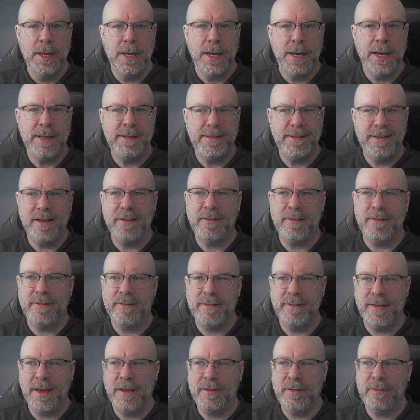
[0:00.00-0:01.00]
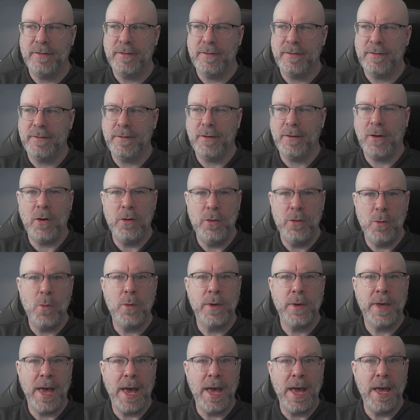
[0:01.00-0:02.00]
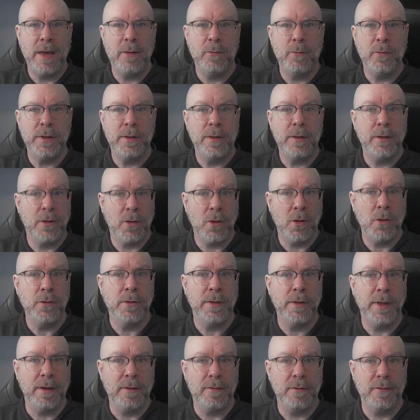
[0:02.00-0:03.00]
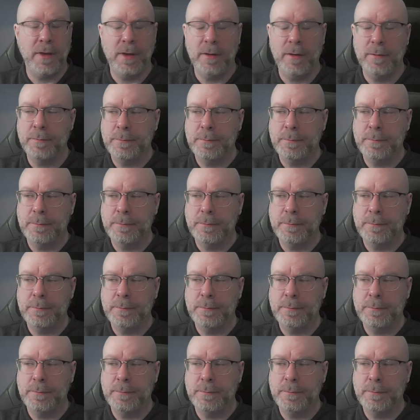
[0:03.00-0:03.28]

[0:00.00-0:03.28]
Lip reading: It just says, are you okay with the context here?